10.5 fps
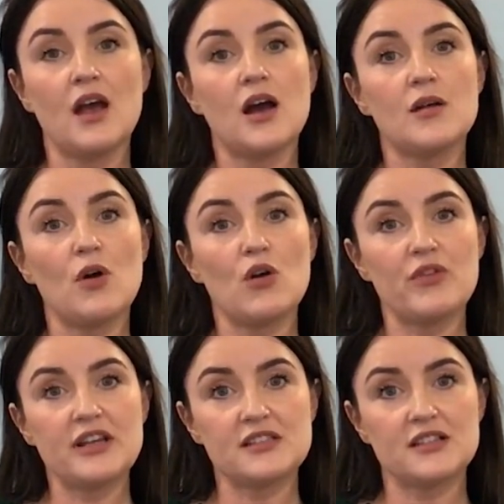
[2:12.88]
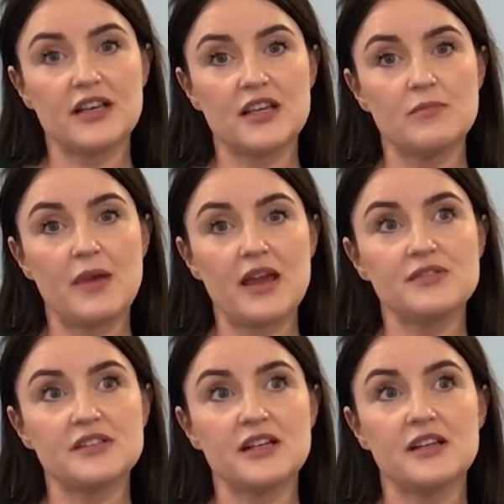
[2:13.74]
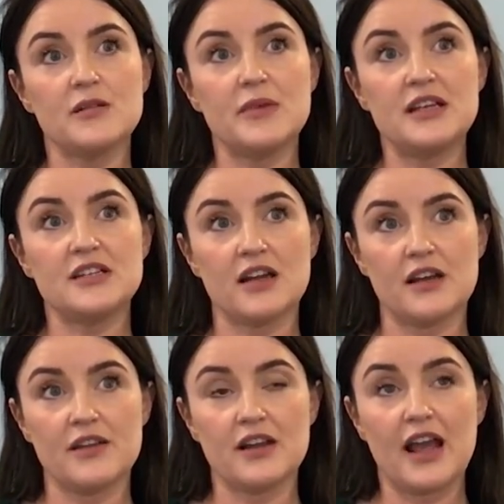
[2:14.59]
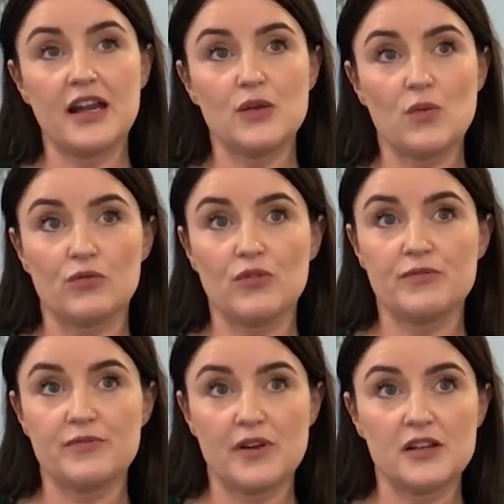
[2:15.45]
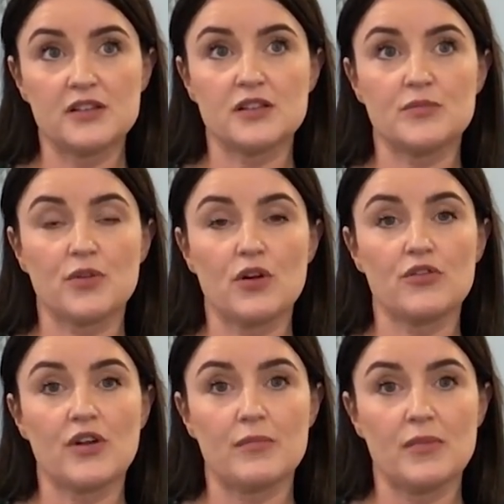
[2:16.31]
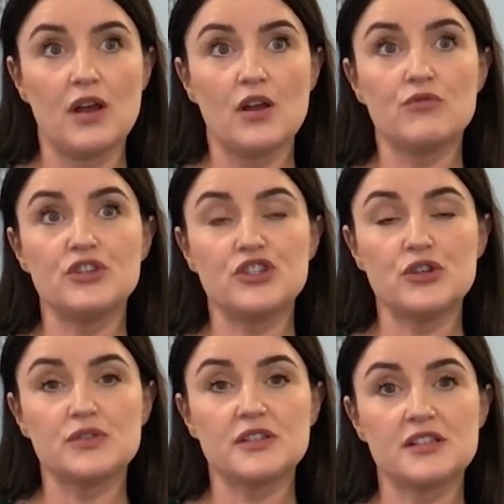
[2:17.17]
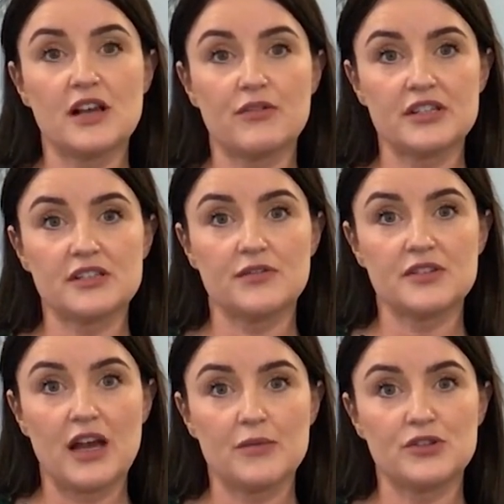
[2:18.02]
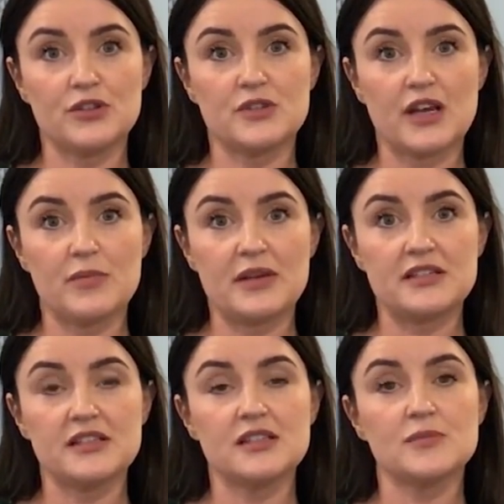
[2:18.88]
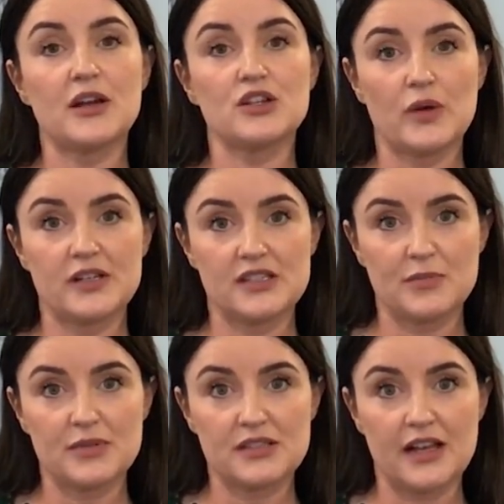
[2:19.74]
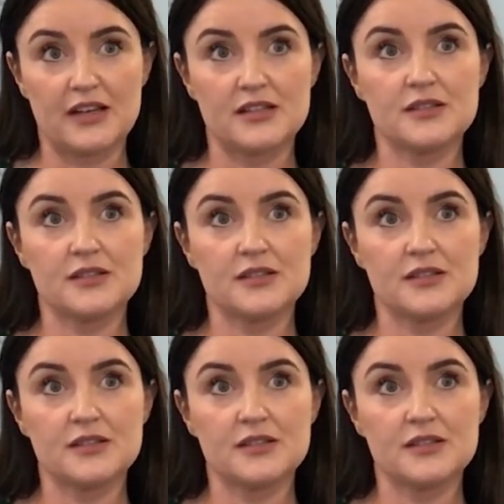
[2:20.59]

And more recently, you may have seen in the media that anyone referred to the programme reduces their risk of type 2 diabetes by 20%.